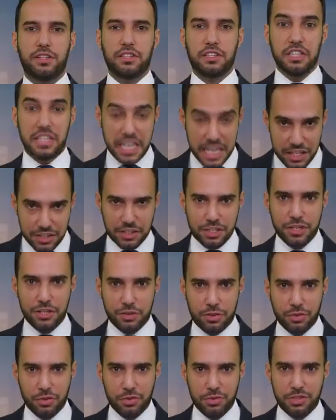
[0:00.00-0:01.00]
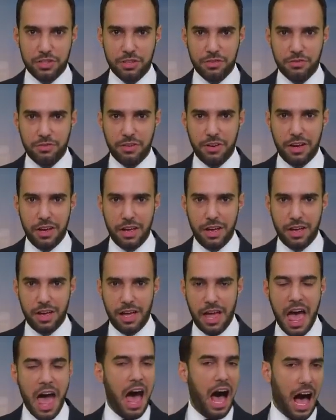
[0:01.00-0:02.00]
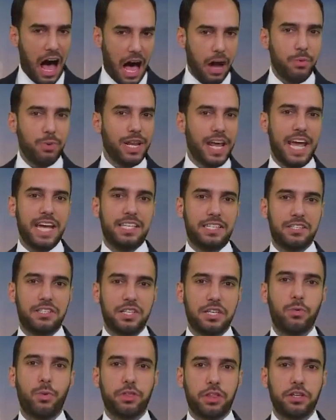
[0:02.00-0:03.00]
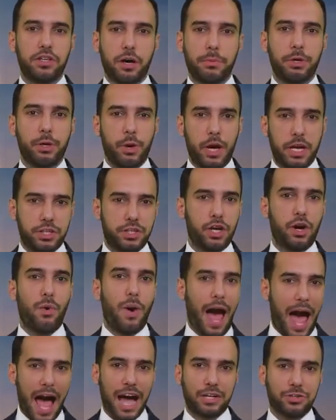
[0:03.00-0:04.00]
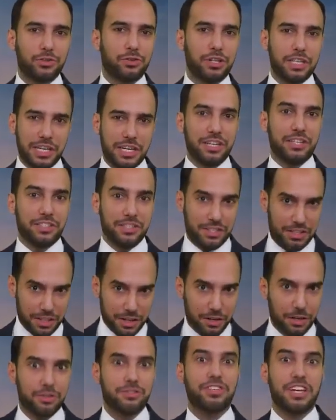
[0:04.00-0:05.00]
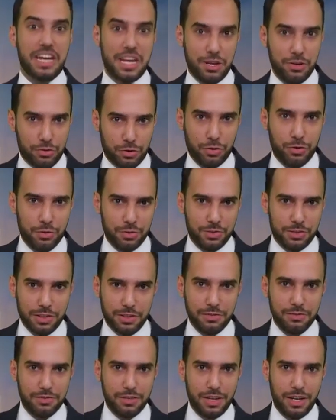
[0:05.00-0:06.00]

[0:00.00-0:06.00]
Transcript: Least intrusive? I would hate to see what the WHO actually considers intrusive.